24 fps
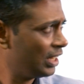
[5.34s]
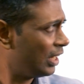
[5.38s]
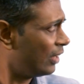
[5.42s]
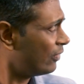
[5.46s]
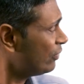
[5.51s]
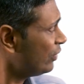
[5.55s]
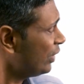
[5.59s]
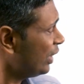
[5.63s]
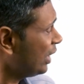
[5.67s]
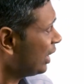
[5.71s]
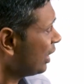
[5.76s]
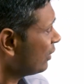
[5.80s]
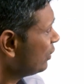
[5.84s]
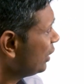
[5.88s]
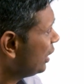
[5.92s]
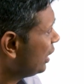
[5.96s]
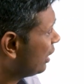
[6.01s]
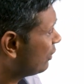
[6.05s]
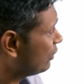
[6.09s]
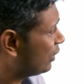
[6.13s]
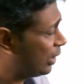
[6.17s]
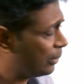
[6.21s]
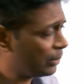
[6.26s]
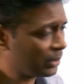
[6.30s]
Lovely, lovely,
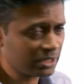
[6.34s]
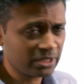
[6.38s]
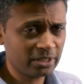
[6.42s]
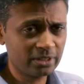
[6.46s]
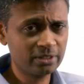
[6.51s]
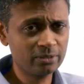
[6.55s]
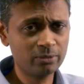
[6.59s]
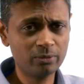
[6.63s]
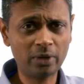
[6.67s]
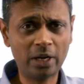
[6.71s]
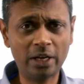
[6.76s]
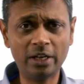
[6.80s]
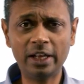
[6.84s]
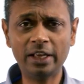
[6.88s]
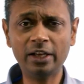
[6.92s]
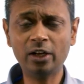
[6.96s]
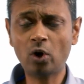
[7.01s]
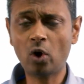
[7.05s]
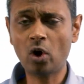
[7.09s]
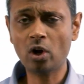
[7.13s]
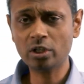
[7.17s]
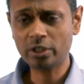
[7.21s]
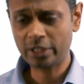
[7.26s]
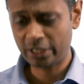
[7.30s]
lovely question. I
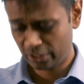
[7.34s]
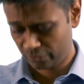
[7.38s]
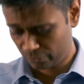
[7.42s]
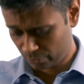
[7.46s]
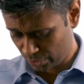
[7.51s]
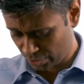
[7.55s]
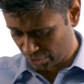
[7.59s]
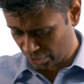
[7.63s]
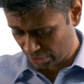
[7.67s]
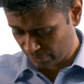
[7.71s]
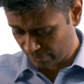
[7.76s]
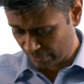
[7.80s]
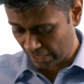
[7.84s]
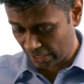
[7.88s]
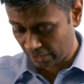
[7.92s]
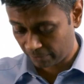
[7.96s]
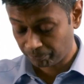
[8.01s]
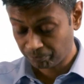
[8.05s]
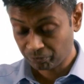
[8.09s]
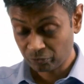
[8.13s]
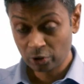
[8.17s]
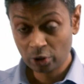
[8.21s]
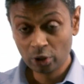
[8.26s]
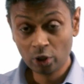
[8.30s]
like all kind of questions
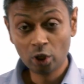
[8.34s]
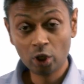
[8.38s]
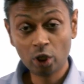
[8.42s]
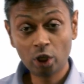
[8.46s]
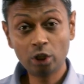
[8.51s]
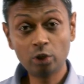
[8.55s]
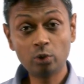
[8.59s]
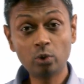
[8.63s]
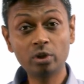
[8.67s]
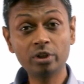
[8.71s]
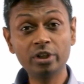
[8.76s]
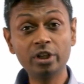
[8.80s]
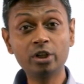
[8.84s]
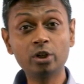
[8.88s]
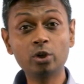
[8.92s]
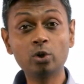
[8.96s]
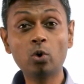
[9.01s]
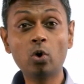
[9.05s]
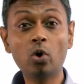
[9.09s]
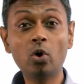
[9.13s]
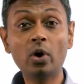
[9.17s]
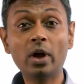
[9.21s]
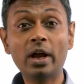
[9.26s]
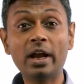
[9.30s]
where you don't need to
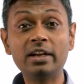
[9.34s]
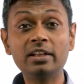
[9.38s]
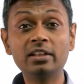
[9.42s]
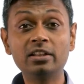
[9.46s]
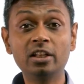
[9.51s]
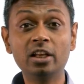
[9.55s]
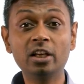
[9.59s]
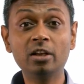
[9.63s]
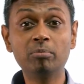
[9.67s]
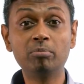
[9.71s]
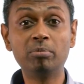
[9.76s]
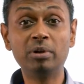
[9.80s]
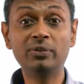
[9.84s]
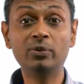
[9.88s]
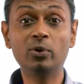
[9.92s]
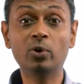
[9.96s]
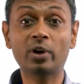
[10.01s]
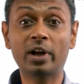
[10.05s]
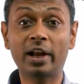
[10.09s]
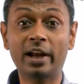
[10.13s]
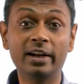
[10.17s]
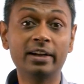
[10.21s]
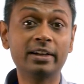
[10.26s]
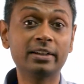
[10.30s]
know anything
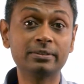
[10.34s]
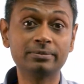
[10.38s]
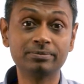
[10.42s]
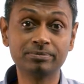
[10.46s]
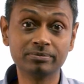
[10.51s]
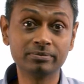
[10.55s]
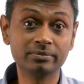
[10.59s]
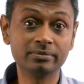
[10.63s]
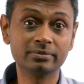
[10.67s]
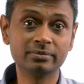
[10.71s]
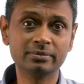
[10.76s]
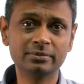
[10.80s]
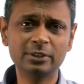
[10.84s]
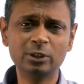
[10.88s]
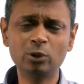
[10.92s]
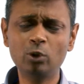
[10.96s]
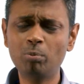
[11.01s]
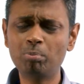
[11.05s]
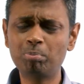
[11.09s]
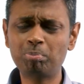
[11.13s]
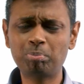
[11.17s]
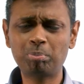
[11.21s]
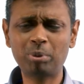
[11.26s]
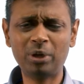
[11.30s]
beforehand. No
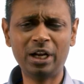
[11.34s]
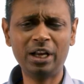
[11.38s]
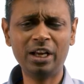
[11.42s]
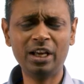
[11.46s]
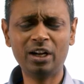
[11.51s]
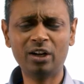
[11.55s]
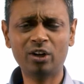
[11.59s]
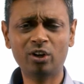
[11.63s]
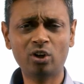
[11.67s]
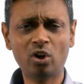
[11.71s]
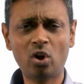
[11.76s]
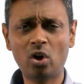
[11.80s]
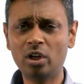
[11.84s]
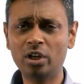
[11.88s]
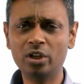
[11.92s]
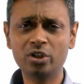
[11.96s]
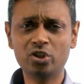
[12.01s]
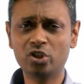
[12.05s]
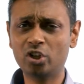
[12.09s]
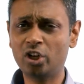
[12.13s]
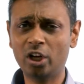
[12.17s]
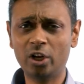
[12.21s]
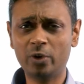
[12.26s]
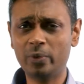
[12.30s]
prior
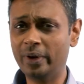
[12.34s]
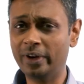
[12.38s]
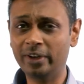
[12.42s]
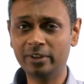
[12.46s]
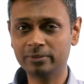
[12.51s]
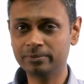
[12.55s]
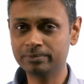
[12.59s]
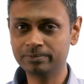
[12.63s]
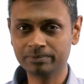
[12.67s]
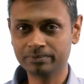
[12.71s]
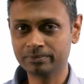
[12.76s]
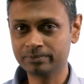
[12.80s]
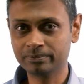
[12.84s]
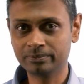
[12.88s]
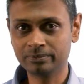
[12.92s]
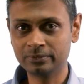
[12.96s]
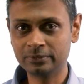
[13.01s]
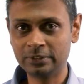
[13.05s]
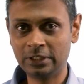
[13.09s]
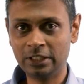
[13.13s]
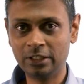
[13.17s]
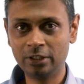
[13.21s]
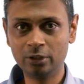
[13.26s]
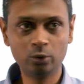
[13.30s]
knowledge required.
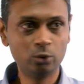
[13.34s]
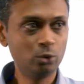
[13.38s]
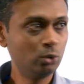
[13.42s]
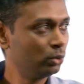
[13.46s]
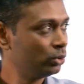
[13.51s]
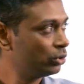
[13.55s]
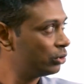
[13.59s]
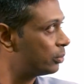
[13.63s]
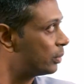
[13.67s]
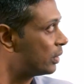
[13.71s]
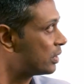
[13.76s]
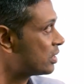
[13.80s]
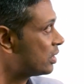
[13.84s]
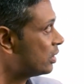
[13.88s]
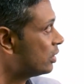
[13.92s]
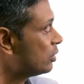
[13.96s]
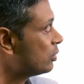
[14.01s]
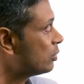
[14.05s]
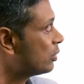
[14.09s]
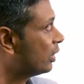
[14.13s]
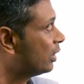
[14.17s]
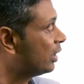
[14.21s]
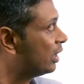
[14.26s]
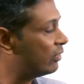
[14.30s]
You know this question,
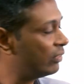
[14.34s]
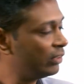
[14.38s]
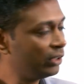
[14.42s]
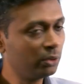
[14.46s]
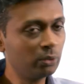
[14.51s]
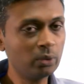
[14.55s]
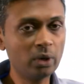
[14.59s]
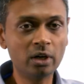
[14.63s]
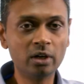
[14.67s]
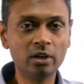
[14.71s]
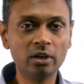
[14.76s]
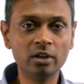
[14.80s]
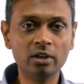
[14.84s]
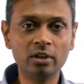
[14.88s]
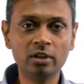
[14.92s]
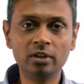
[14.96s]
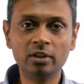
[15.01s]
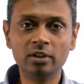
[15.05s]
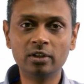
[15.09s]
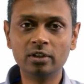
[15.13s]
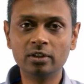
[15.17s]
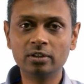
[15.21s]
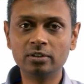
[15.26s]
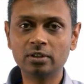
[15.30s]
you can give it to
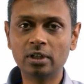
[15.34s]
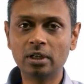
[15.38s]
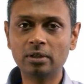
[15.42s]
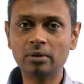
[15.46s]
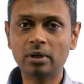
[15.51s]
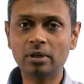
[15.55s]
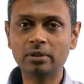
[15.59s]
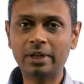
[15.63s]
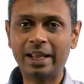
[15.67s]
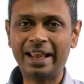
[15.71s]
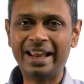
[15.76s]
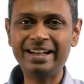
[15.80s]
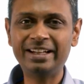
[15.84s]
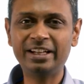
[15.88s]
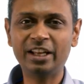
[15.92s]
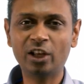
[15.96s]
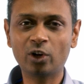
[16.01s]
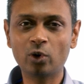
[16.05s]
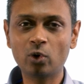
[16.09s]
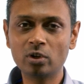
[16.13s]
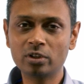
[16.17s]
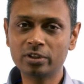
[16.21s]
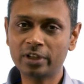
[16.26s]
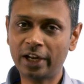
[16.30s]
an
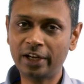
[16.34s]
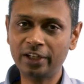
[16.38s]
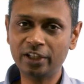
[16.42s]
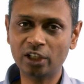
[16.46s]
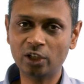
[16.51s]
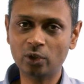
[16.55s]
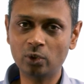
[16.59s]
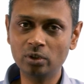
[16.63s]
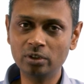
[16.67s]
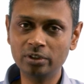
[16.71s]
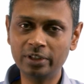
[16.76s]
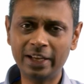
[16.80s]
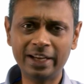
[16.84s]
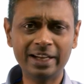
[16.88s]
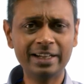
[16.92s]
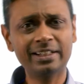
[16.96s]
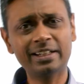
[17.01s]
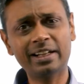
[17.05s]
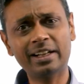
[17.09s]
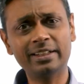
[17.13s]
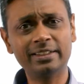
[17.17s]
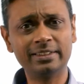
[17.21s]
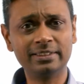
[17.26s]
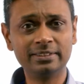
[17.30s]
8-year-old, 9-year-old, they can
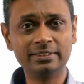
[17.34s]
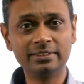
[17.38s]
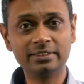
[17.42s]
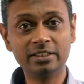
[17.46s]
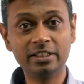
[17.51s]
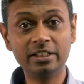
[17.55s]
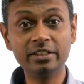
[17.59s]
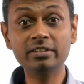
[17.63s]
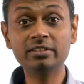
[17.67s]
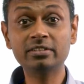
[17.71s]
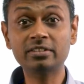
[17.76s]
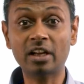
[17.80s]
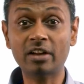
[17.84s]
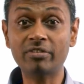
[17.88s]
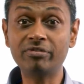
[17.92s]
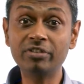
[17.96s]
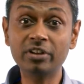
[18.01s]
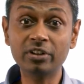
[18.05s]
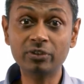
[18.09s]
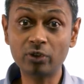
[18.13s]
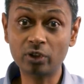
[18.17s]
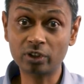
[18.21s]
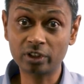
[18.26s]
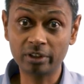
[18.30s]
try. It is
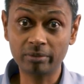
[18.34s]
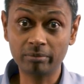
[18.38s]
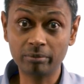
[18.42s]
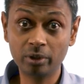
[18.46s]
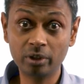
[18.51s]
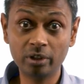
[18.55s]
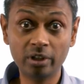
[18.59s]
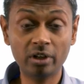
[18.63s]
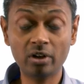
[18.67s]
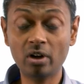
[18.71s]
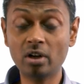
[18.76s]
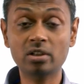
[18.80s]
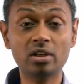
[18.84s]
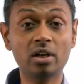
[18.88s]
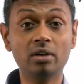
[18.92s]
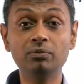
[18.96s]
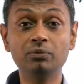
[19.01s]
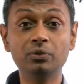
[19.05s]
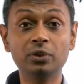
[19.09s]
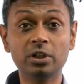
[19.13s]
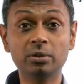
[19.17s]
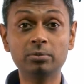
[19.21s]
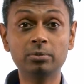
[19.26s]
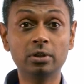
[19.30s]
tougher for them because they're not
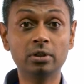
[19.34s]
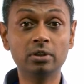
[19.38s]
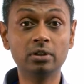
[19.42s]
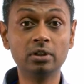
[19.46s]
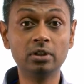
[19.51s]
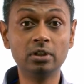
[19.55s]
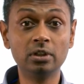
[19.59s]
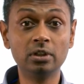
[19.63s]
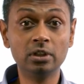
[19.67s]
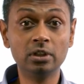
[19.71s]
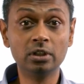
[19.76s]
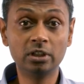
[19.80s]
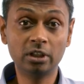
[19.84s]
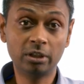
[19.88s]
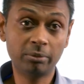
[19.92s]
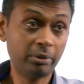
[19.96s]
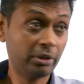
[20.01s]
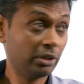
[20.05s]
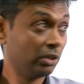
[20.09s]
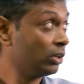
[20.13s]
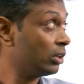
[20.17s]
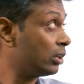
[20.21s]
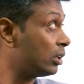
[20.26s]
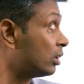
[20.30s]
comfortable. They
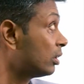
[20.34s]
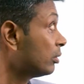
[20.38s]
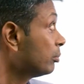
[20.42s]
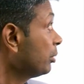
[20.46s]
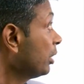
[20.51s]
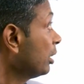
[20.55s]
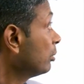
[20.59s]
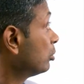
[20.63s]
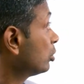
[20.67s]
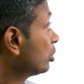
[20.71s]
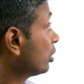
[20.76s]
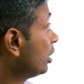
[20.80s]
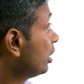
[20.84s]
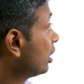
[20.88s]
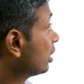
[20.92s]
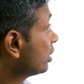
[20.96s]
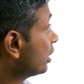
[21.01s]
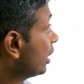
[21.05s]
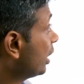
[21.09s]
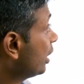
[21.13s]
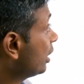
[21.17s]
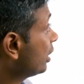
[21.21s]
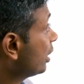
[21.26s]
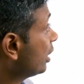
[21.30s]
might not be able to read 9,
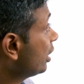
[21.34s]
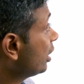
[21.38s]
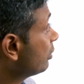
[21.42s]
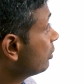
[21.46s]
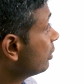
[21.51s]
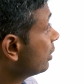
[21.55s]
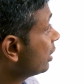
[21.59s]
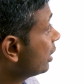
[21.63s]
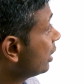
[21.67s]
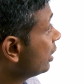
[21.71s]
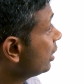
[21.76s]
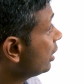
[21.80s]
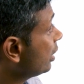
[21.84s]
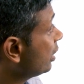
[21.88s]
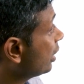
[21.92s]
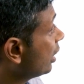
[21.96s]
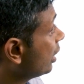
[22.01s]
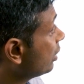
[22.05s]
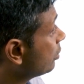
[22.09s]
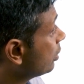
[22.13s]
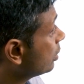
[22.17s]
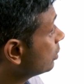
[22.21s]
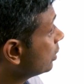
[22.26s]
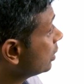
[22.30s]
91, 90,
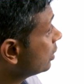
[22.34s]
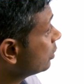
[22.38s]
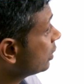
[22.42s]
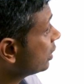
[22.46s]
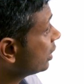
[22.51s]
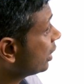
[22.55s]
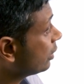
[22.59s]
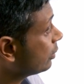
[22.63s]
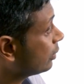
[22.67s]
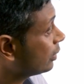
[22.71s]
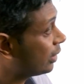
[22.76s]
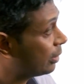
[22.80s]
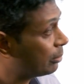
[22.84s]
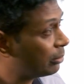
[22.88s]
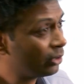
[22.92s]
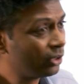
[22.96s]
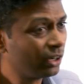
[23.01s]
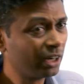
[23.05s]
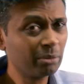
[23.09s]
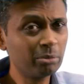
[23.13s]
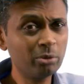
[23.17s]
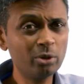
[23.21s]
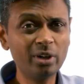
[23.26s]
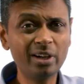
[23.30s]
91, 191. They might
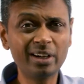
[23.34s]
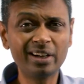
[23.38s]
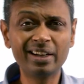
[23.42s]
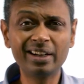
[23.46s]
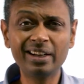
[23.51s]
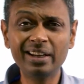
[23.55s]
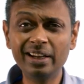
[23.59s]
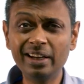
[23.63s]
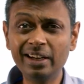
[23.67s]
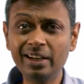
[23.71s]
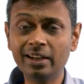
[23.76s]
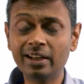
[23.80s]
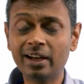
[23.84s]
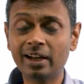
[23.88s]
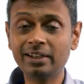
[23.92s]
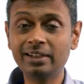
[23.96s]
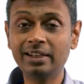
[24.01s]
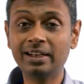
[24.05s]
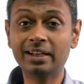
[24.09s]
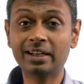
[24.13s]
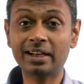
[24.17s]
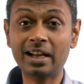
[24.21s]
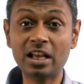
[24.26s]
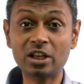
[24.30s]
not be able to read
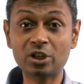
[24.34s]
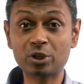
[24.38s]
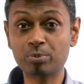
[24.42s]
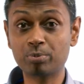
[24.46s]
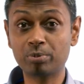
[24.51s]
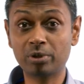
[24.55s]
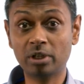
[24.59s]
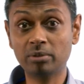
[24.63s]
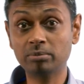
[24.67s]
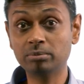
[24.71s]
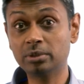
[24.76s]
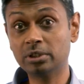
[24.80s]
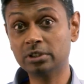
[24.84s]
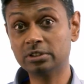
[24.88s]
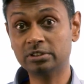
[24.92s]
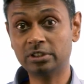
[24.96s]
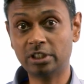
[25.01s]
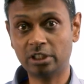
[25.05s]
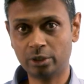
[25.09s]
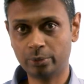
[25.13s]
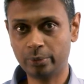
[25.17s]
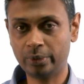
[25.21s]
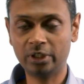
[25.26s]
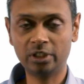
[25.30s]
and grasp numbers
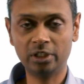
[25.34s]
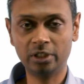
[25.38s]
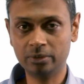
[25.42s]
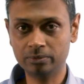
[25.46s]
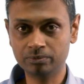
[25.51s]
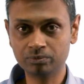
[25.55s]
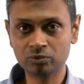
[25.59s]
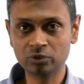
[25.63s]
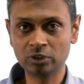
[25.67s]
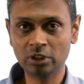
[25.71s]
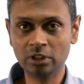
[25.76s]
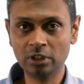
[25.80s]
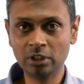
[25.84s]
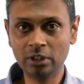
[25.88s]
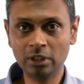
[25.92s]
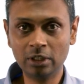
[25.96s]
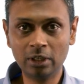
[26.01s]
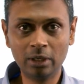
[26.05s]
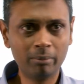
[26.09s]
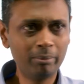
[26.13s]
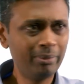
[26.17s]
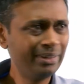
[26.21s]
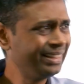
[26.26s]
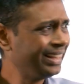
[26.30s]
that quickly.
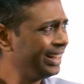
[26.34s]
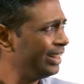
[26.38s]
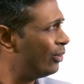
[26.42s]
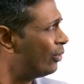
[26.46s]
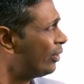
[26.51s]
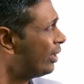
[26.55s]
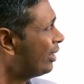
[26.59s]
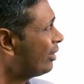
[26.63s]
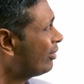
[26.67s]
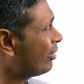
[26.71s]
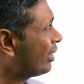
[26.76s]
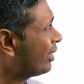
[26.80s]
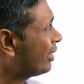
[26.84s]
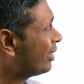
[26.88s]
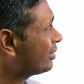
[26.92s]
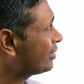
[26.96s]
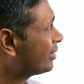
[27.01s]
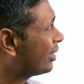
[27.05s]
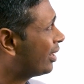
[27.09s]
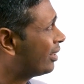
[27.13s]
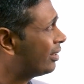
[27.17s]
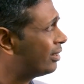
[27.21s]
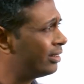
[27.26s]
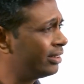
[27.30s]
But they don't need to
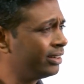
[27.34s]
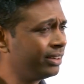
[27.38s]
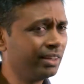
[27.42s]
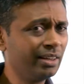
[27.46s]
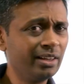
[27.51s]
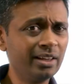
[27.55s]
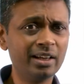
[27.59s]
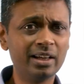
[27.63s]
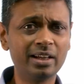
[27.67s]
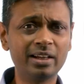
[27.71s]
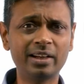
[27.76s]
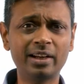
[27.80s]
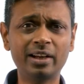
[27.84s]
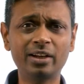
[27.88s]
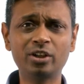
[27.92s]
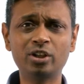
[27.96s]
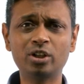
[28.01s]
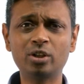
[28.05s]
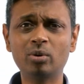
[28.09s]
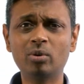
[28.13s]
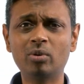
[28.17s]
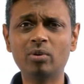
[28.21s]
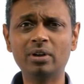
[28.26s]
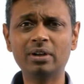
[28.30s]
understand
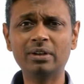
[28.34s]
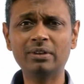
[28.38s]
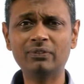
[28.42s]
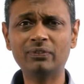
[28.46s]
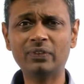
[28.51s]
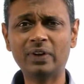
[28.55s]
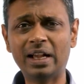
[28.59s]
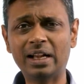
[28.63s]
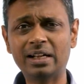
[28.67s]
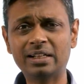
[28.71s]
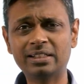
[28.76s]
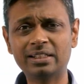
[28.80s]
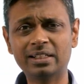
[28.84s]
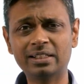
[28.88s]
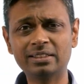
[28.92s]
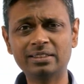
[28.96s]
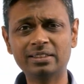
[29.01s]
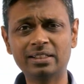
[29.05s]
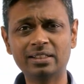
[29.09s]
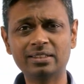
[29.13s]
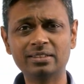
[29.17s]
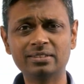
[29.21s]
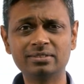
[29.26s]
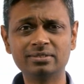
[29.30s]
ratio and
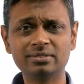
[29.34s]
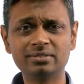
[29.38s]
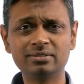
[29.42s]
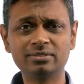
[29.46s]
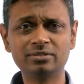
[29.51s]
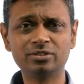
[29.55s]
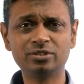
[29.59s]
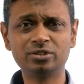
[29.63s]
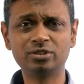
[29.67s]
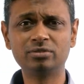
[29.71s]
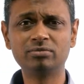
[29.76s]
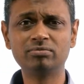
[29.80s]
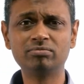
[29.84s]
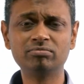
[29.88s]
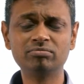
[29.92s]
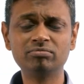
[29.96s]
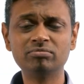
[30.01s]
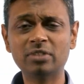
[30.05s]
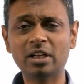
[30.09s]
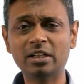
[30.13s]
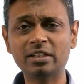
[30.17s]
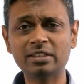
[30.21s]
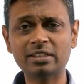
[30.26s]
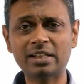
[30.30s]
fraction and
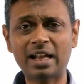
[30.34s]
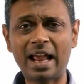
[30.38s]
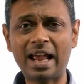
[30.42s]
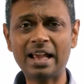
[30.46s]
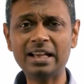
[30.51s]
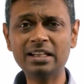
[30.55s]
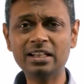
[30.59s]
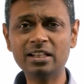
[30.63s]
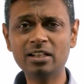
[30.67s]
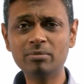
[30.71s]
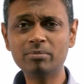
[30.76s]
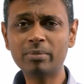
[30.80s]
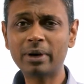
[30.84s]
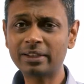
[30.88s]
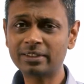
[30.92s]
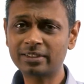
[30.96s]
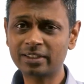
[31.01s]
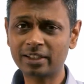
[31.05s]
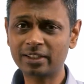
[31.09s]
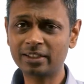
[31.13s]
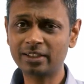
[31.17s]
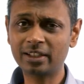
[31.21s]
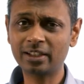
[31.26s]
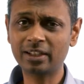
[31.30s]
angle
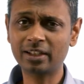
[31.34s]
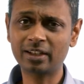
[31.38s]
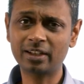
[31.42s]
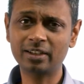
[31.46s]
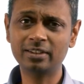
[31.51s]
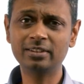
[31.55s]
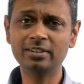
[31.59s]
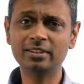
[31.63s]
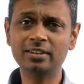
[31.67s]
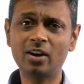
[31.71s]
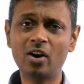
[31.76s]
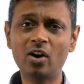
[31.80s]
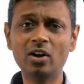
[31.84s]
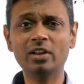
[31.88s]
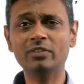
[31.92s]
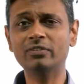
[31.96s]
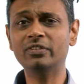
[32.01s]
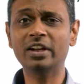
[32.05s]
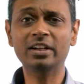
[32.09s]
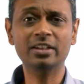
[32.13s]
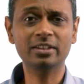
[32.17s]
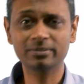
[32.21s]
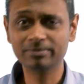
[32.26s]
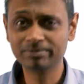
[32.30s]
bisector and all of
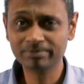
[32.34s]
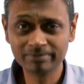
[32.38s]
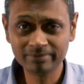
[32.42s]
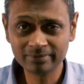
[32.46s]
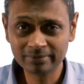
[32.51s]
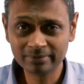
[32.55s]
that.